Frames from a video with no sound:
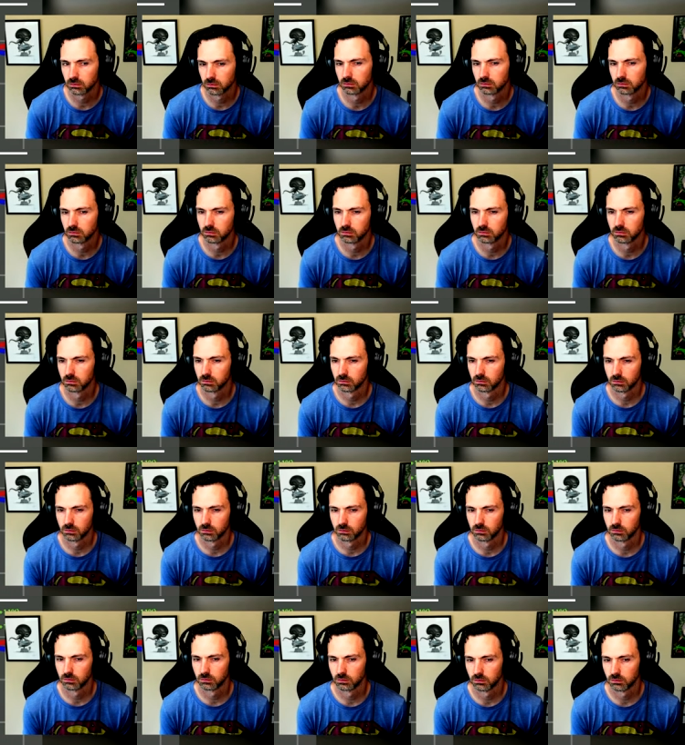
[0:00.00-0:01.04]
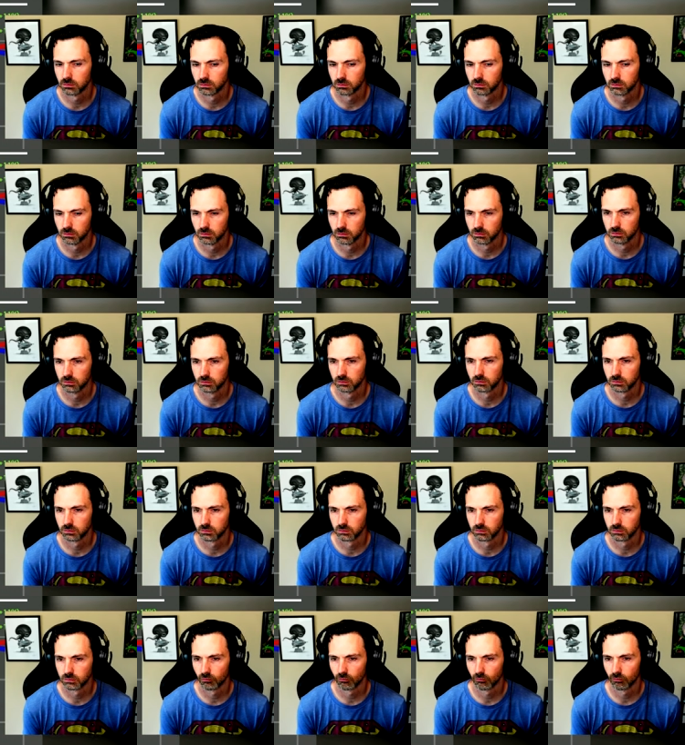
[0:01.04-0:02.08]

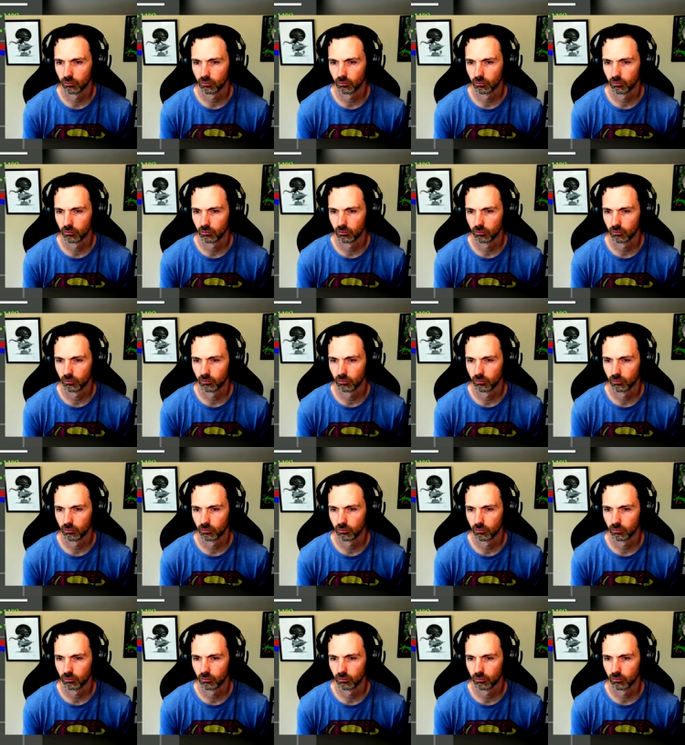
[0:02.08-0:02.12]
Nobody speaks.